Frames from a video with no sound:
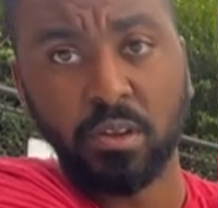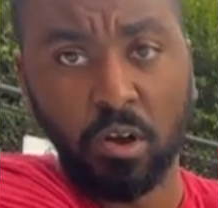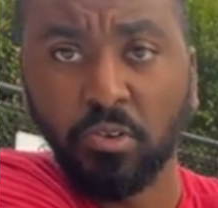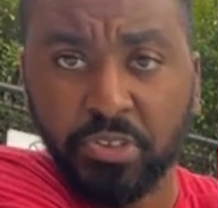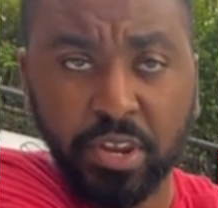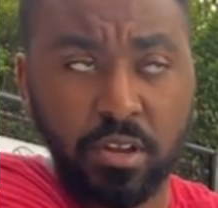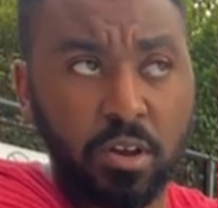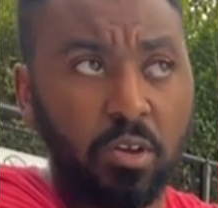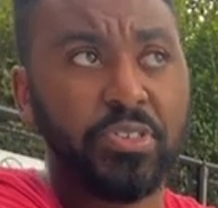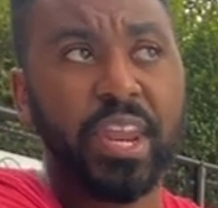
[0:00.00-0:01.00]
go to the
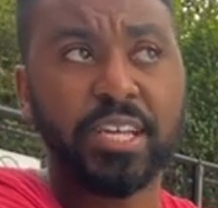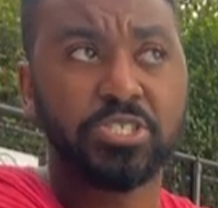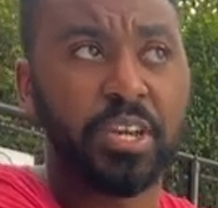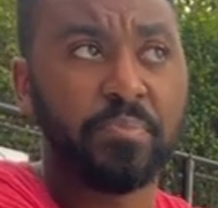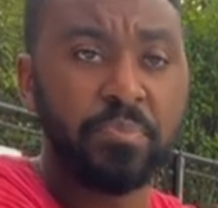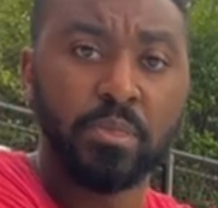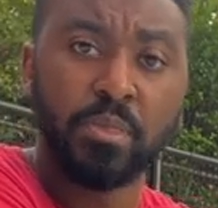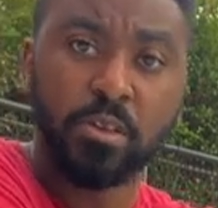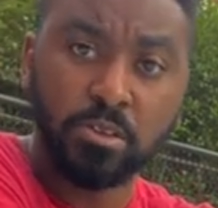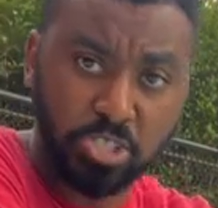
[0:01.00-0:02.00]
go to that gym,
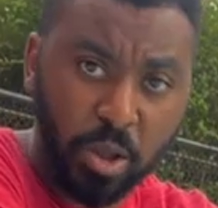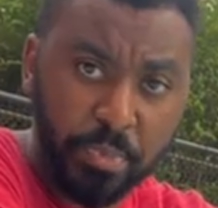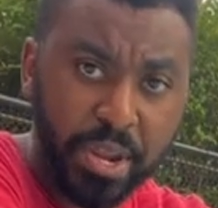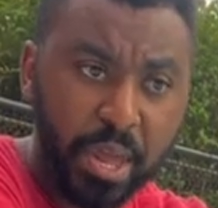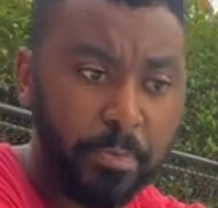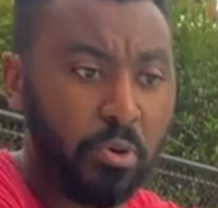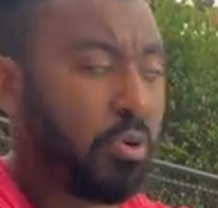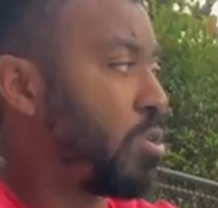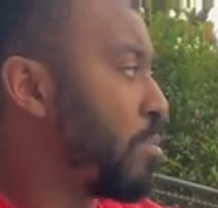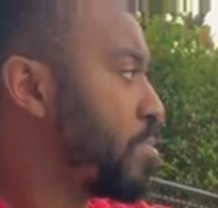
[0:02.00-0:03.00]
jump in that
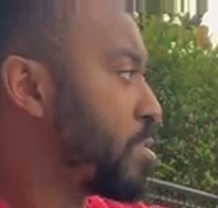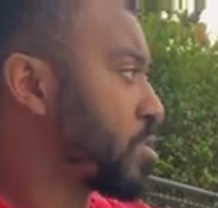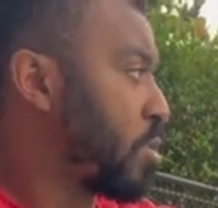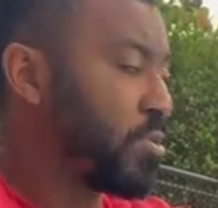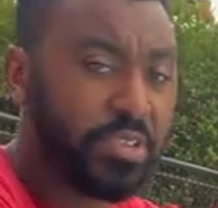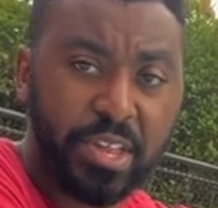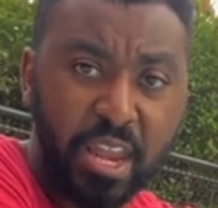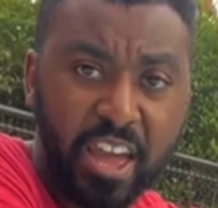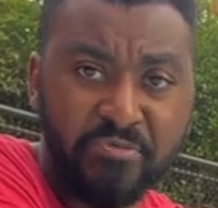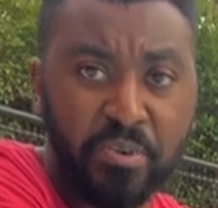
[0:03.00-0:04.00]
pool, go inside the
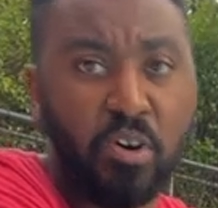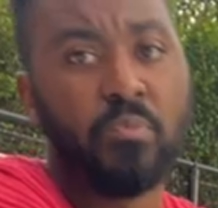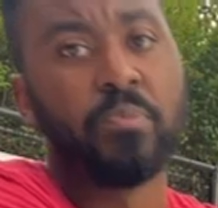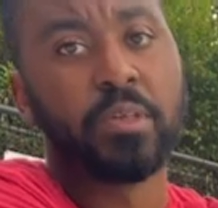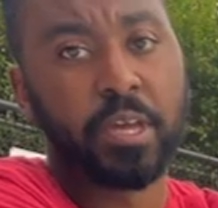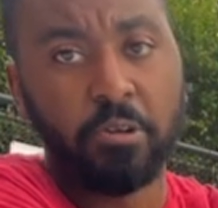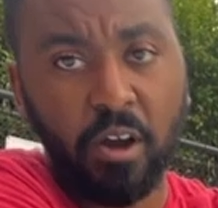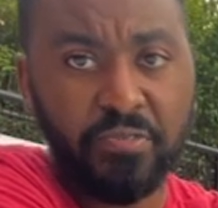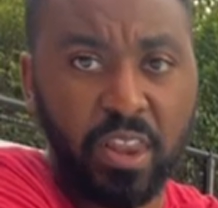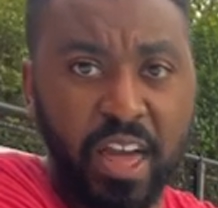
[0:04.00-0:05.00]
lifeboat, get
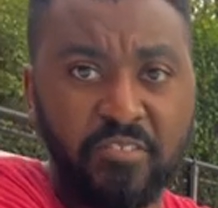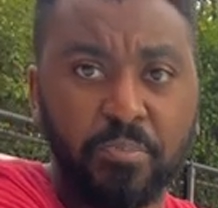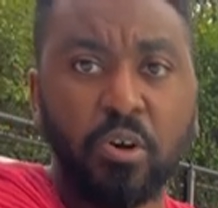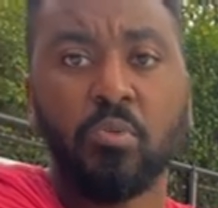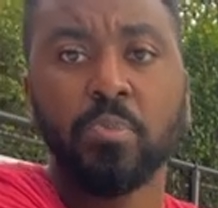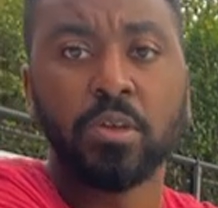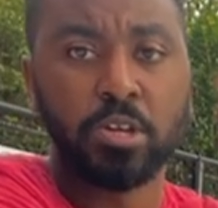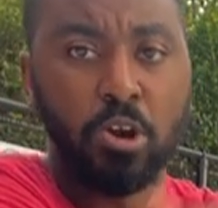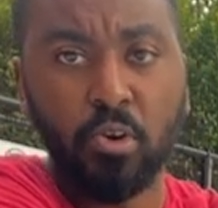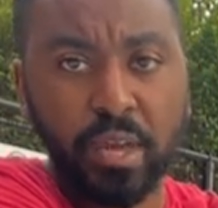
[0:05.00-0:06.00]
off the lifeboat,
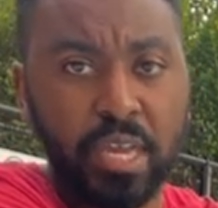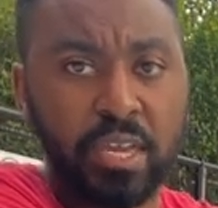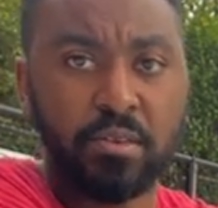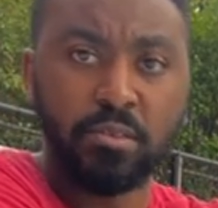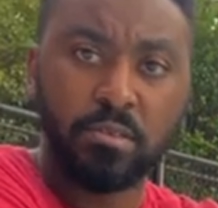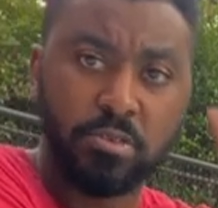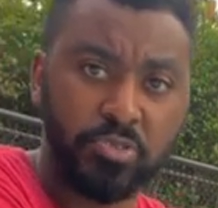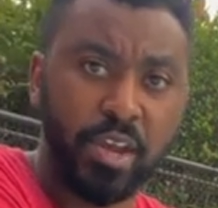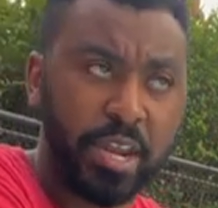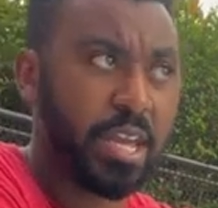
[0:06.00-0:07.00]
go eat,
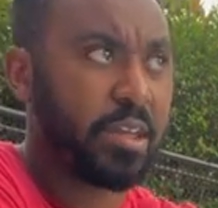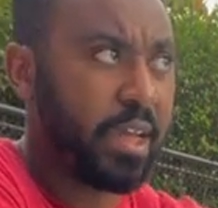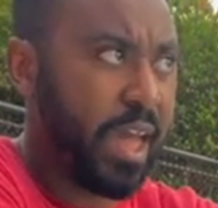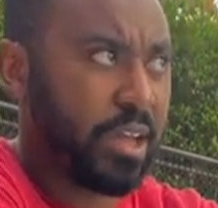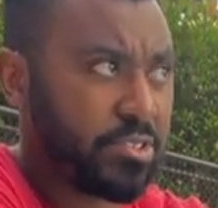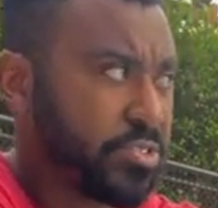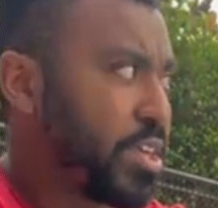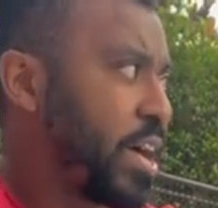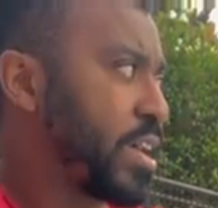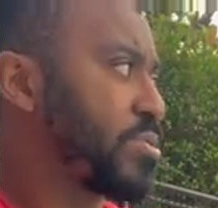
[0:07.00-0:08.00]
study,
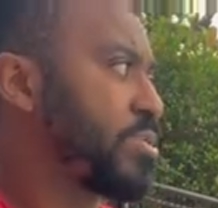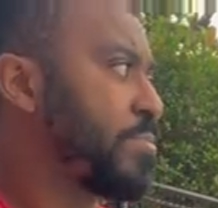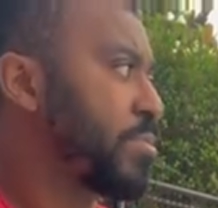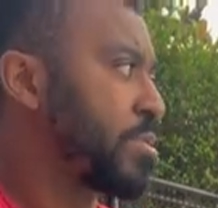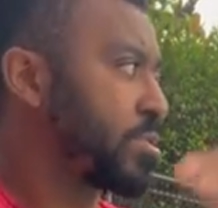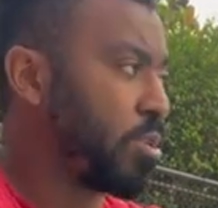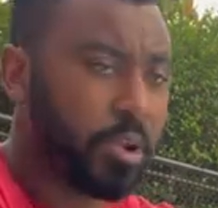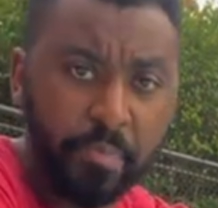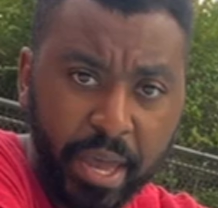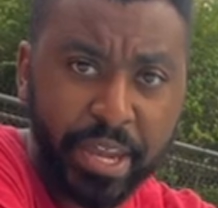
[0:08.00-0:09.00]
exercise, go
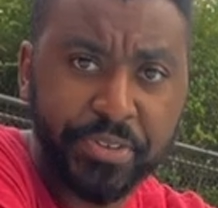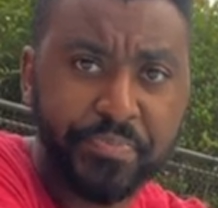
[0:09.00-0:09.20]
to bed.